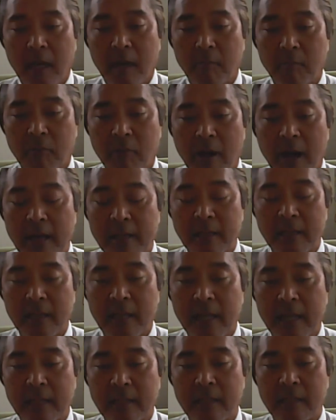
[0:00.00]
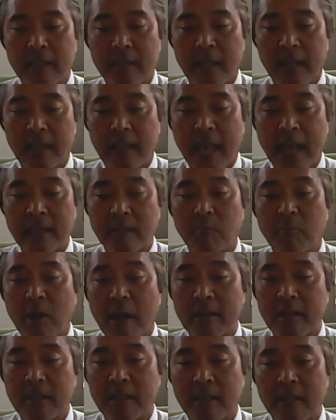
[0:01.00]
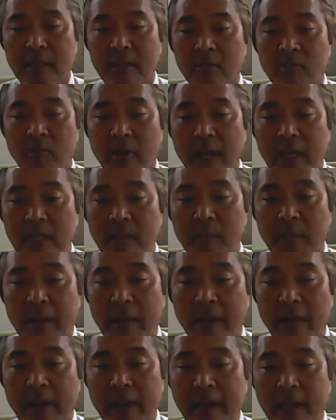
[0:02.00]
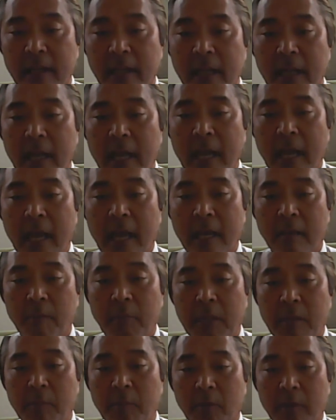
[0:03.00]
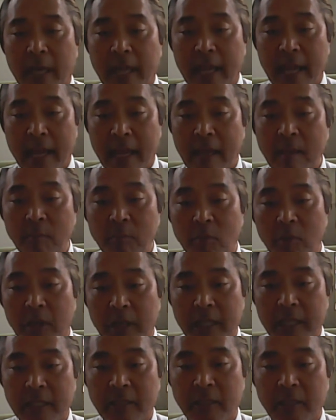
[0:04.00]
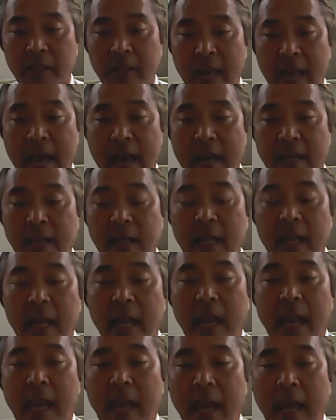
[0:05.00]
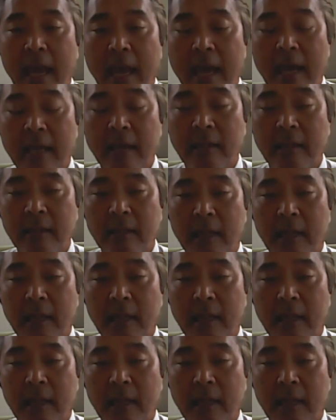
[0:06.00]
a process, that process is transparent, and people can input into that, and